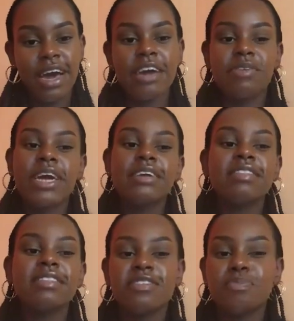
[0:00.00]
I write
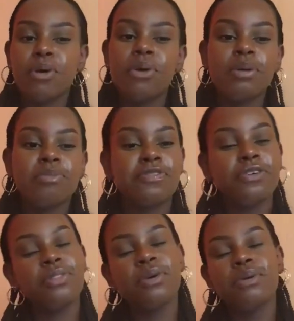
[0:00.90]
this poem
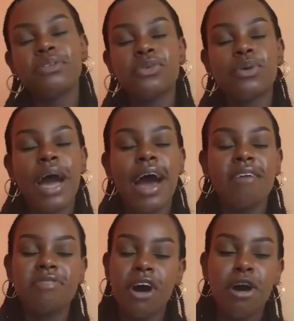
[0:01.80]
for those who
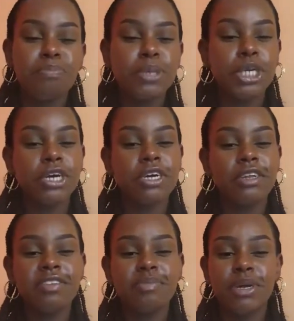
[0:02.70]
have
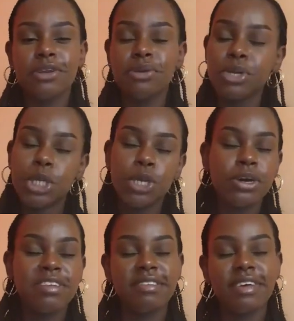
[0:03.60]
options but no
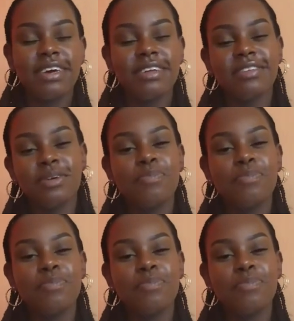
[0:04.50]
choices,